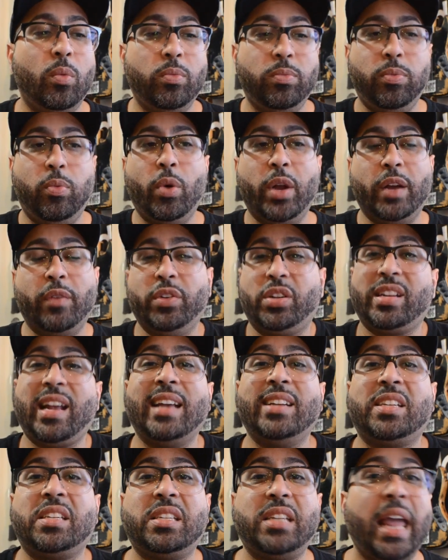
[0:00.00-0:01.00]
whatever
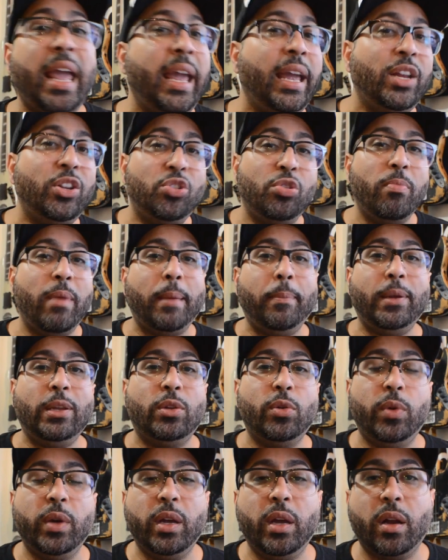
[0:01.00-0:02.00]
size stage you may be
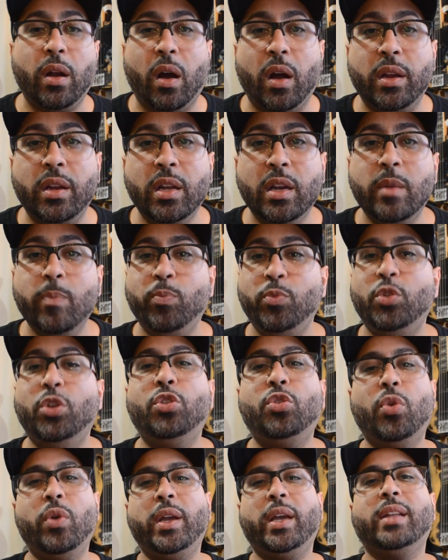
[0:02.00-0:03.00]
doing it on, you're
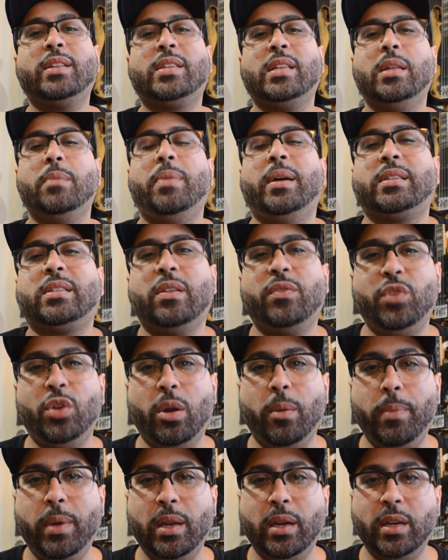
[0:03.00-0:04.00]
doing it to the best of your
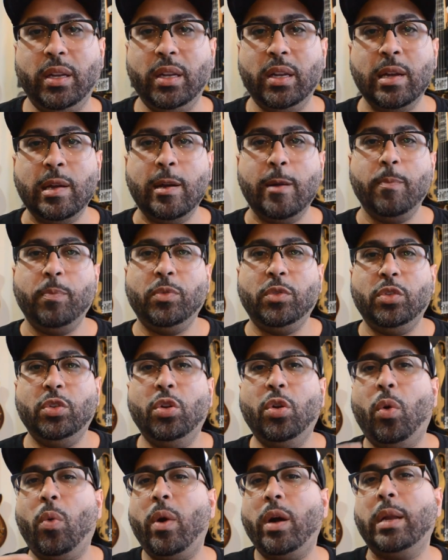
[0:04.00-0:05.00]
ability. You
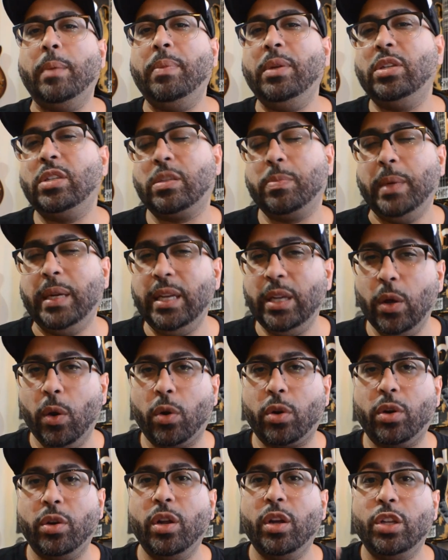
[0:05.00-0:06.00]
don't want to be just
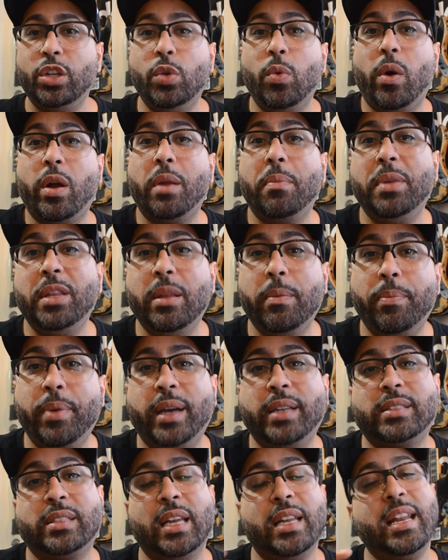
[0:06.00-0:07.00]
mediocre. You want to be the
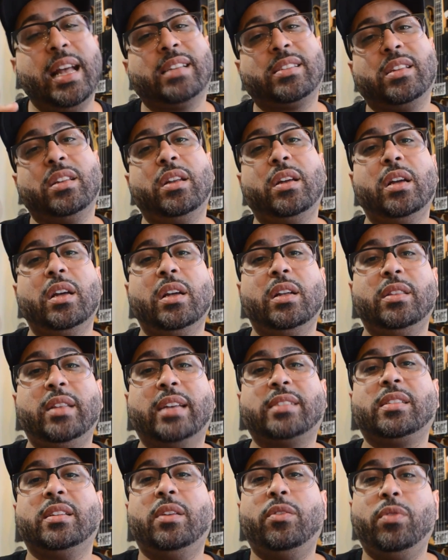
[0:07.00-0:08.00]
best. And that's
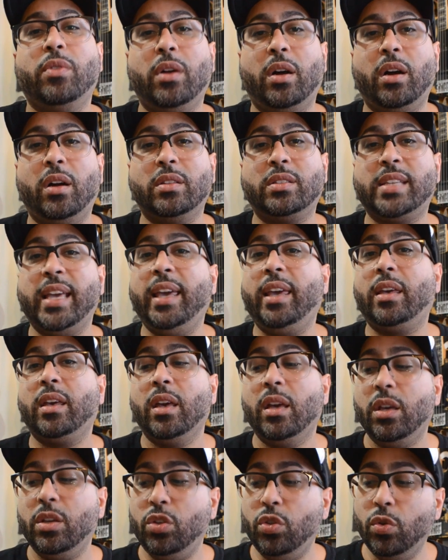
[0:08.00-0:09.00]
gonna take
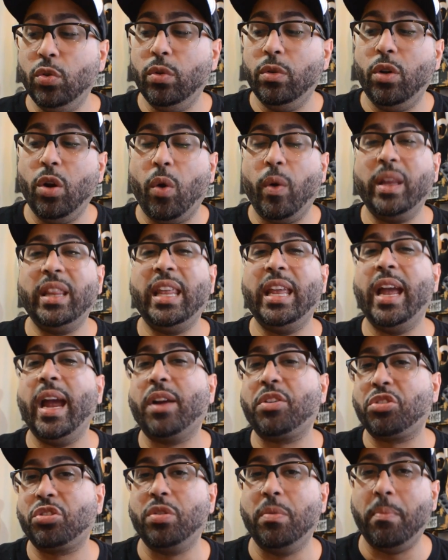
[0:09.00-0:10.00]
you going the
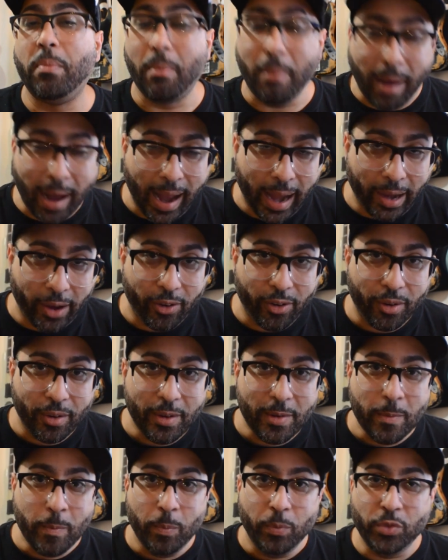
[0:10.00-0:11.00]
extra mile
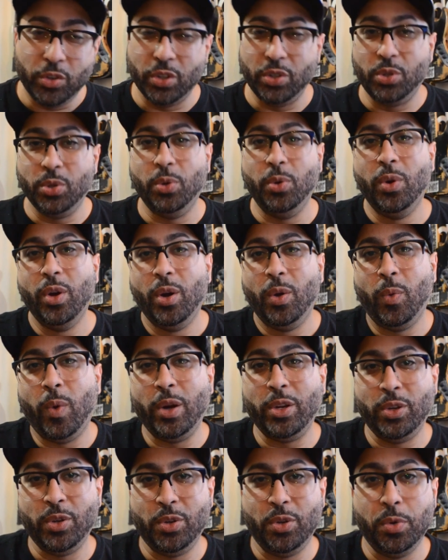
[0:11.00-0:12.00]
to do
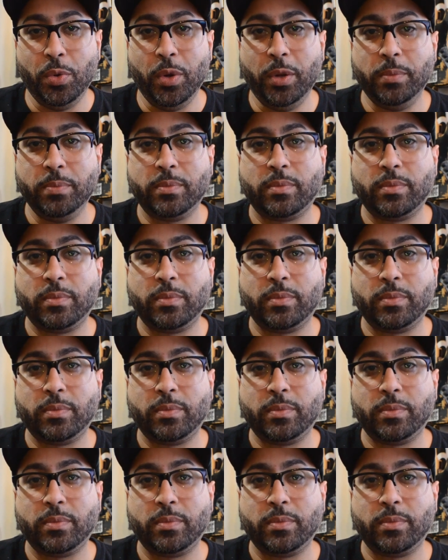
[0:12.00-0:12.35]
what you're doing.